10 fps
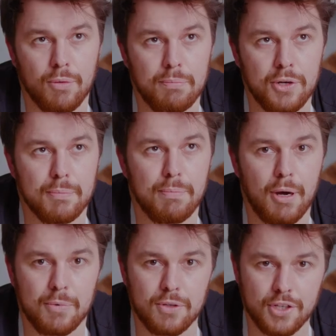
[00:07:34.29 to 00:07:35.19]
put a
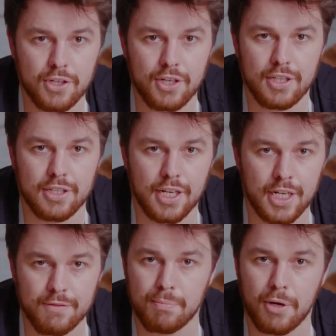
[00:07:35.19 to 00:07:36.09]
popcorn kernel in
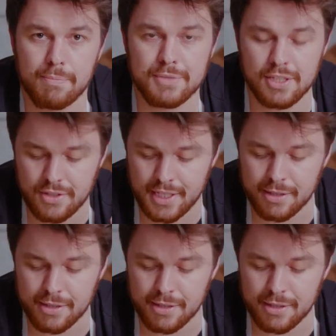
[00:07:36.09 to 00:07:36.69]
and if it pops, it's ready.